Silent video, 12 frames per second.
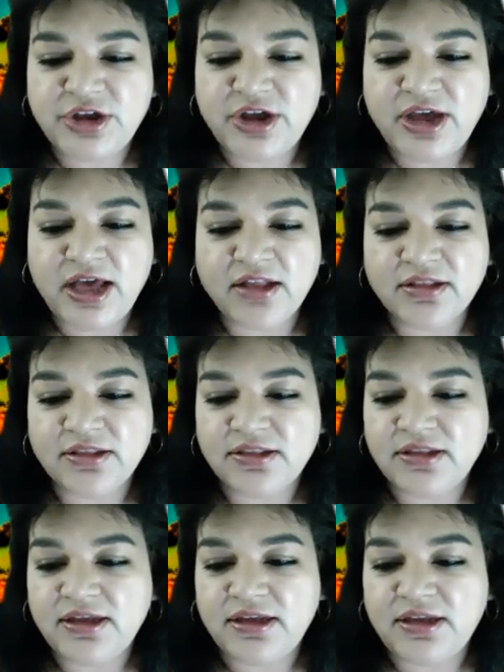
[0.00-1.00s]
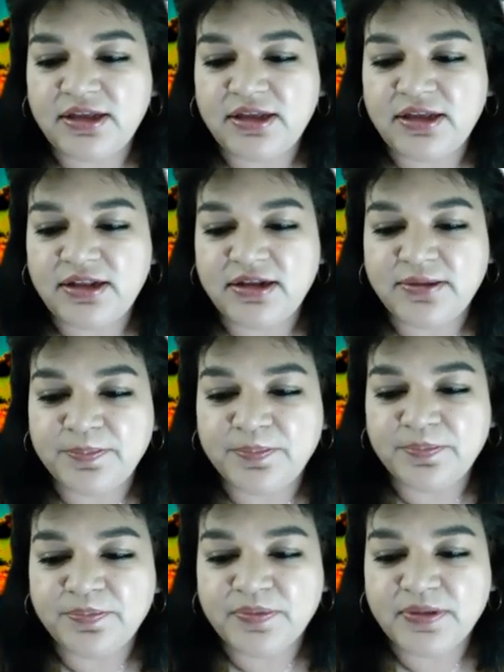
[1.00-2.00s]
your health in
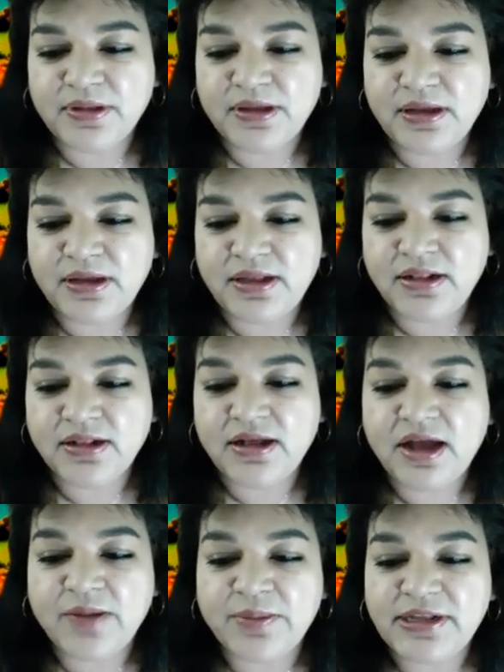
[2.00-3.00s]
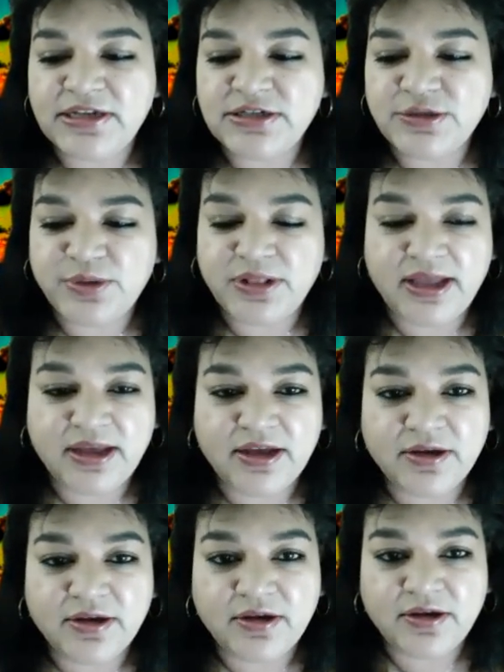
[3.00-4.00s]
combination with like
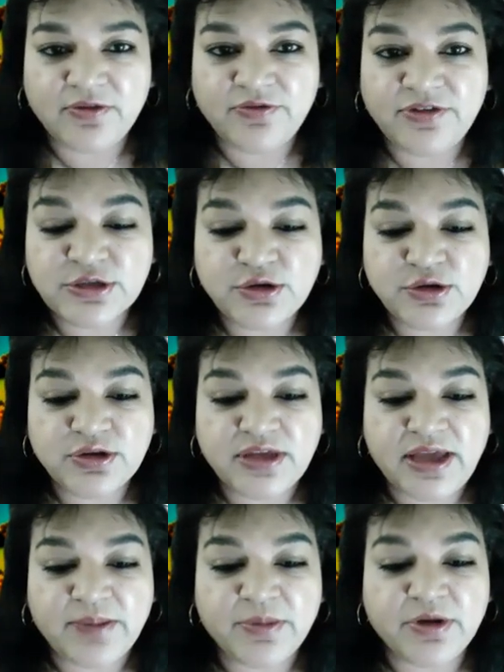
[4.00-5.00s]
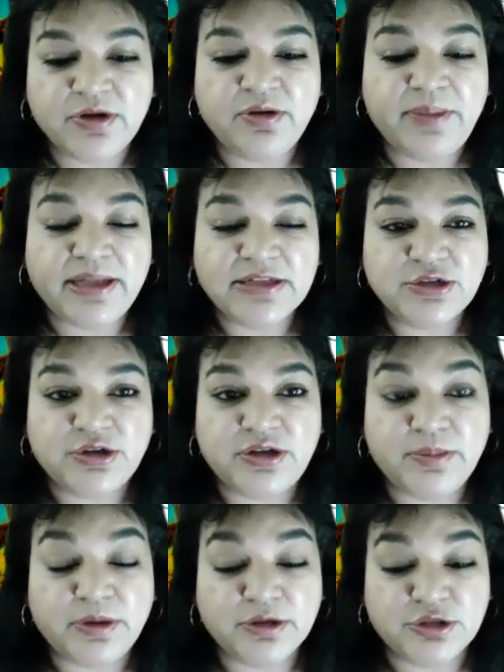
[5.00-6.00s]
physical, chemical, mental,
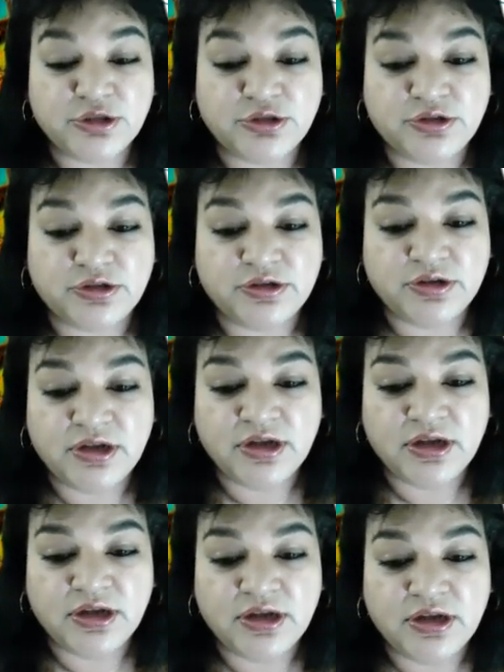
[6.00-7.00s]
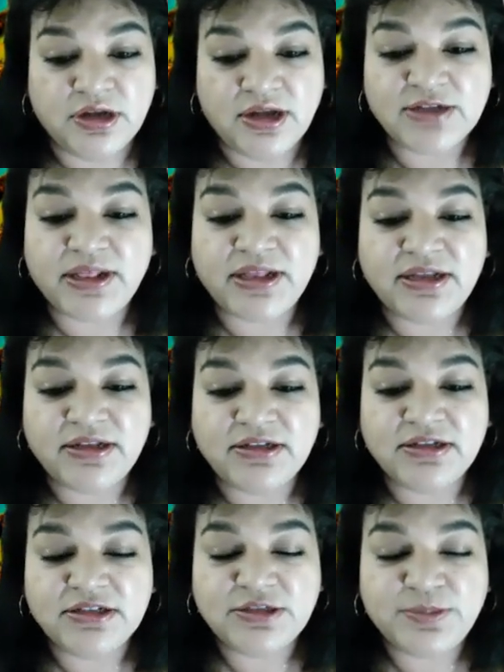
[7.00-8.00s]
emotional, as well as
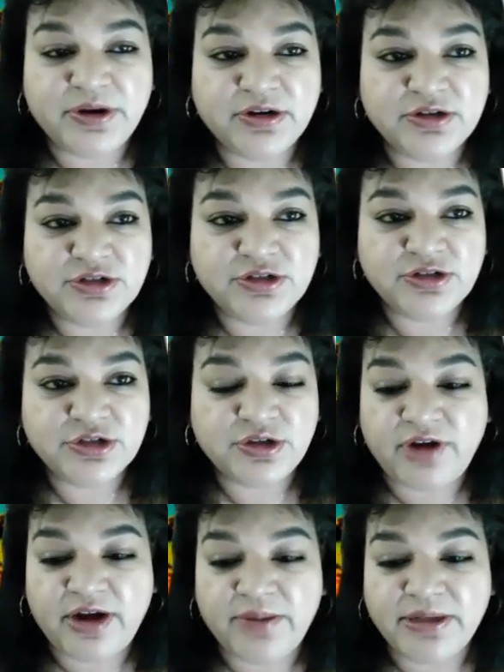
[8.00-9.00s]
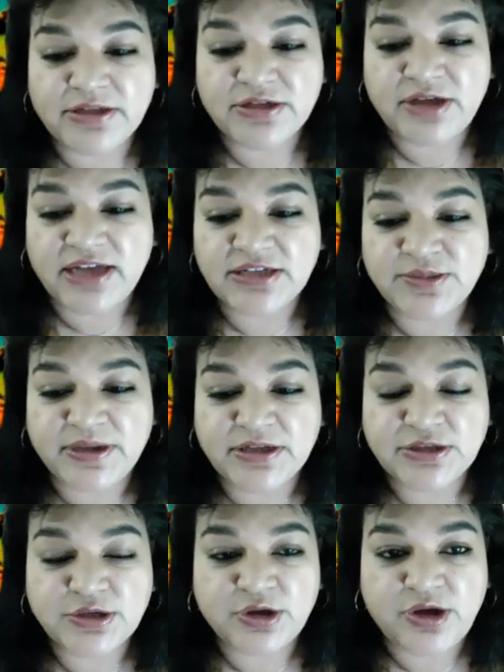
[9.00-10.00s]
the spiritual and environmental
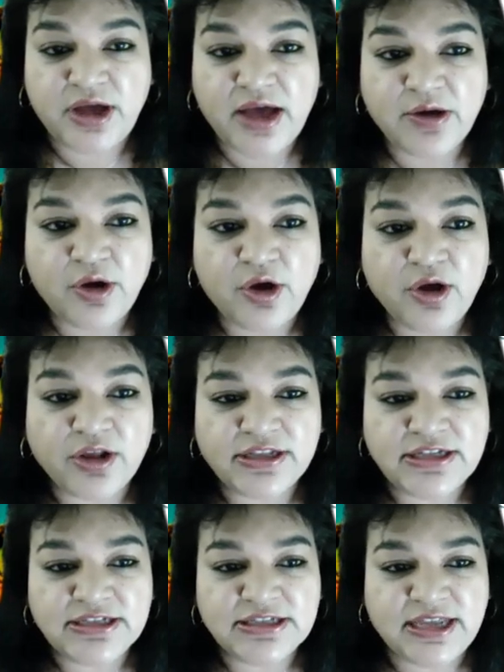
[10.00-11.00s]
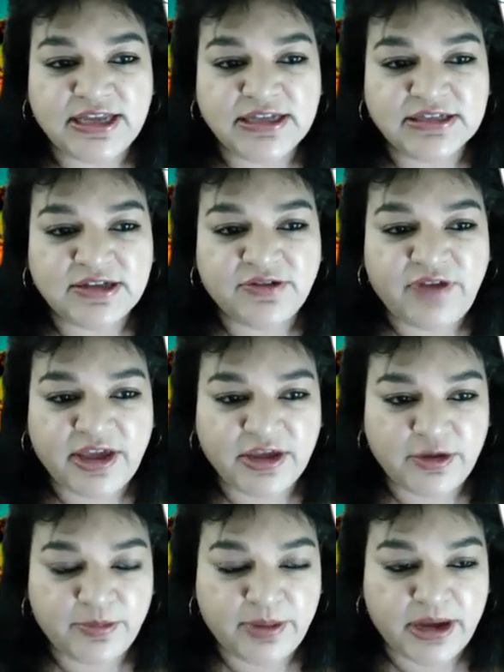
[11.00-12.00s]
aspects. So how all these things
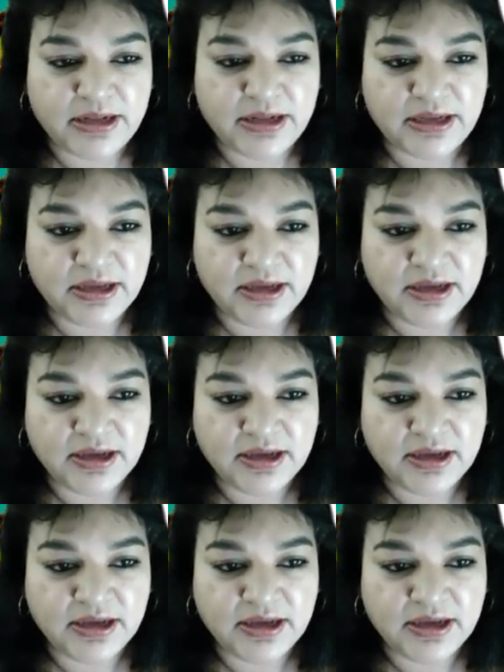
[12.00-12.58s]
affect your body